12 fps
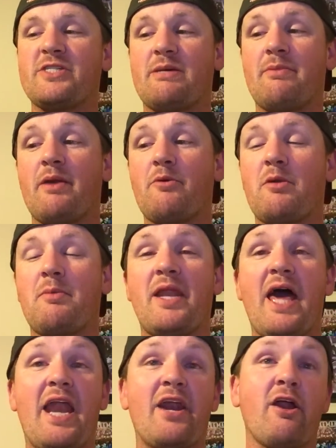Somebody would have
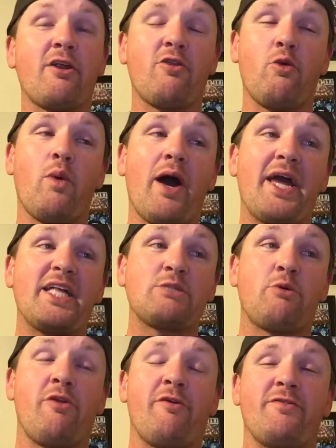been added onto the
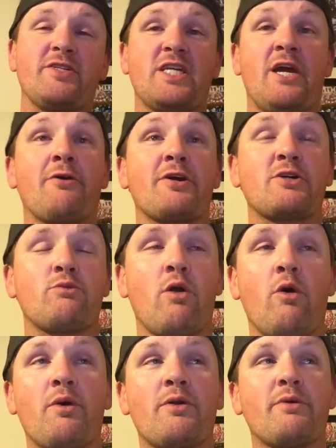Wyatts, whether if it's Eric
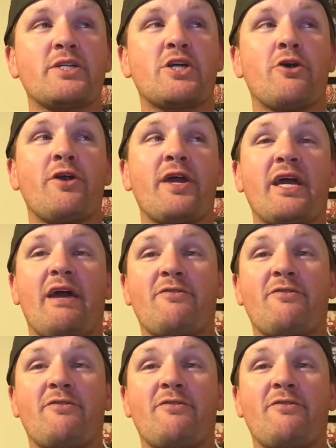Rowan returning.